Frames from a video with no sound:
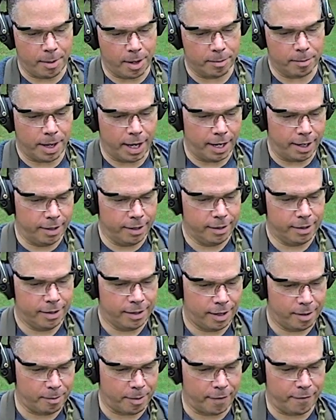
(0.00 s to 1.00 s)
on my
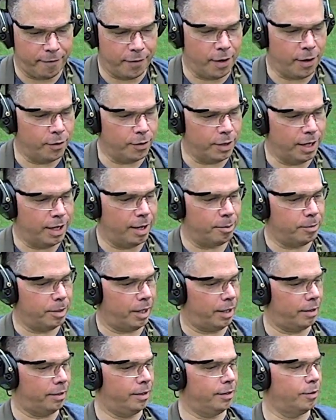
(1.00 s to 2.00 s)
phone and I'm
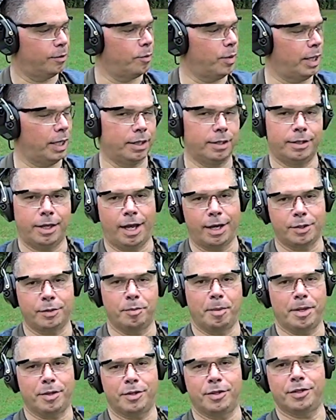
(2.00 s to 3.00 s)
like, you know, reading text
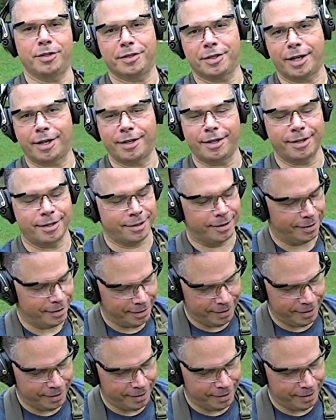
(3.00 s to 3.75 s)
messages like this.